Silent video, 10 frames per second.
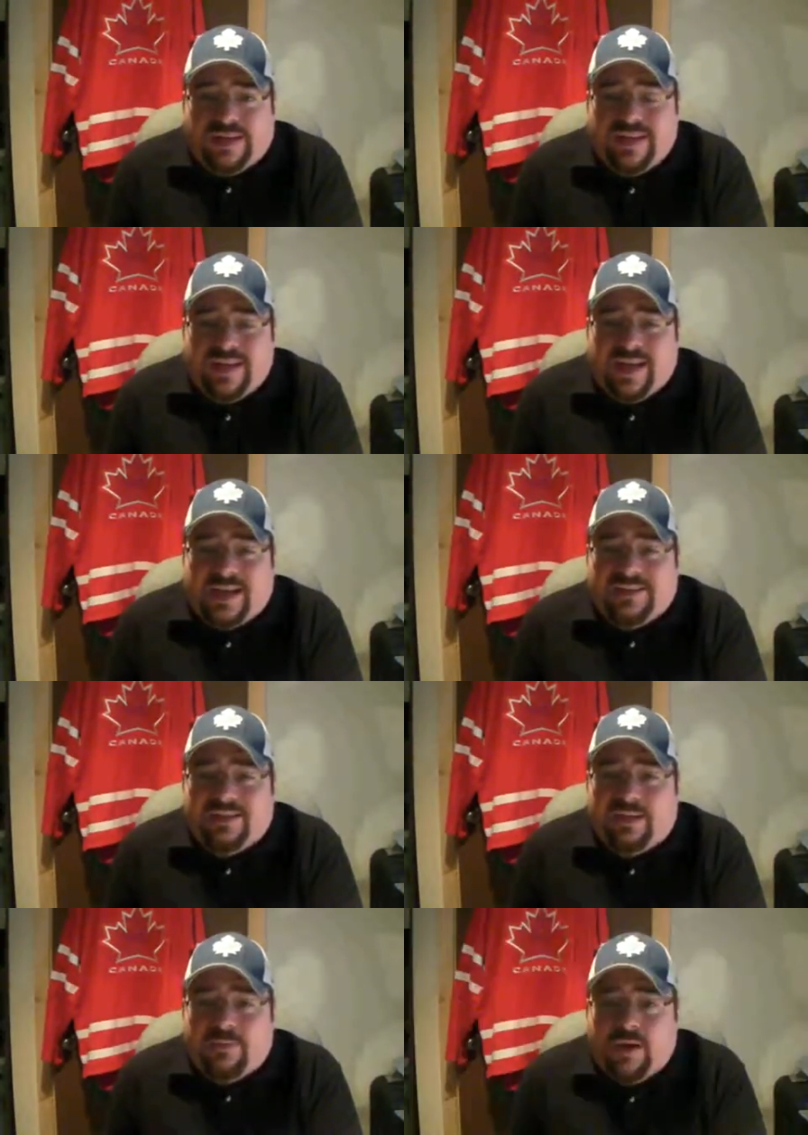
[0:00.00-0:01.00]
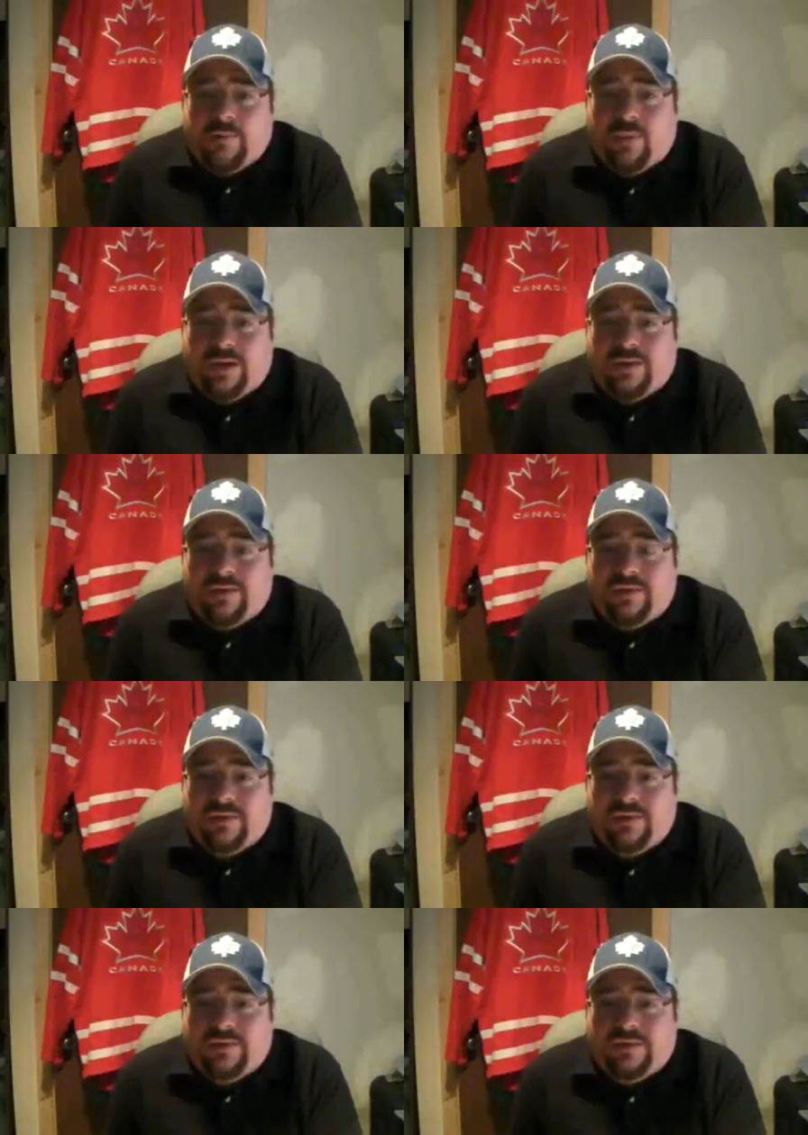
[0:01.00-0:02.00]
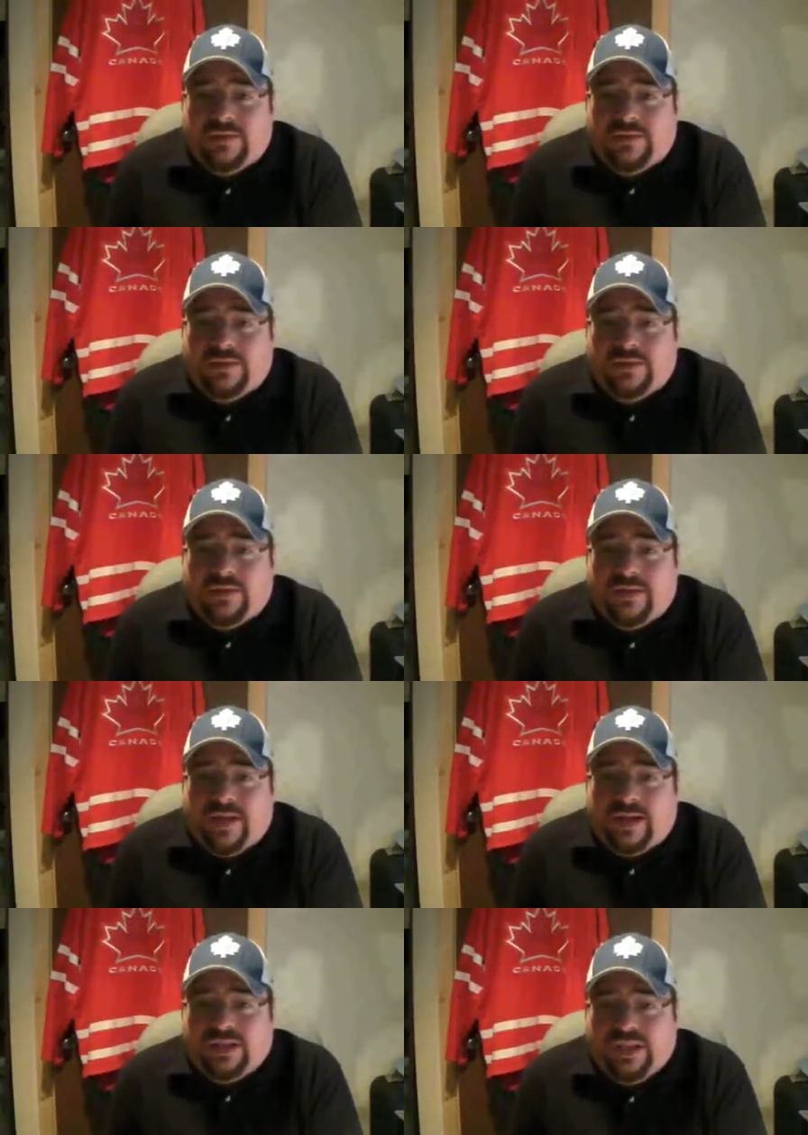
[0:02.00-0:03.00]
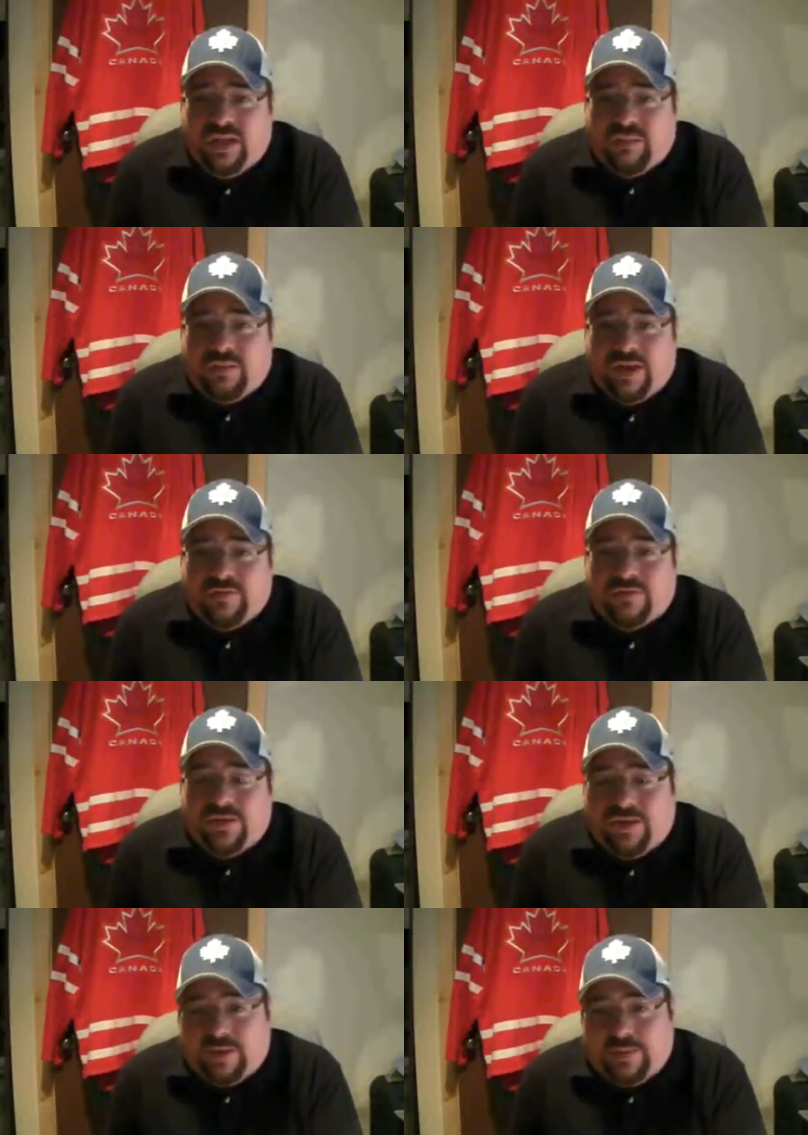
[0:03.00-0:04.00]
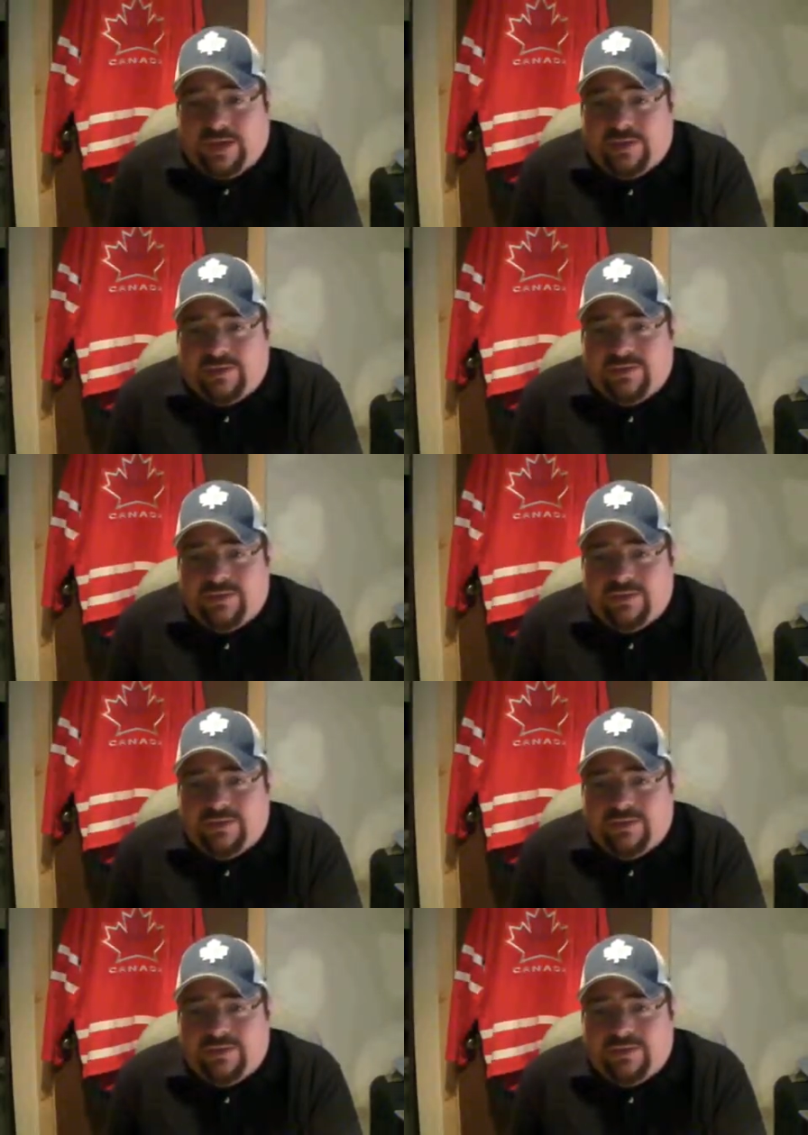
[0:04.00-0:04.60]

That he has come up with a jailbreak for the iPad.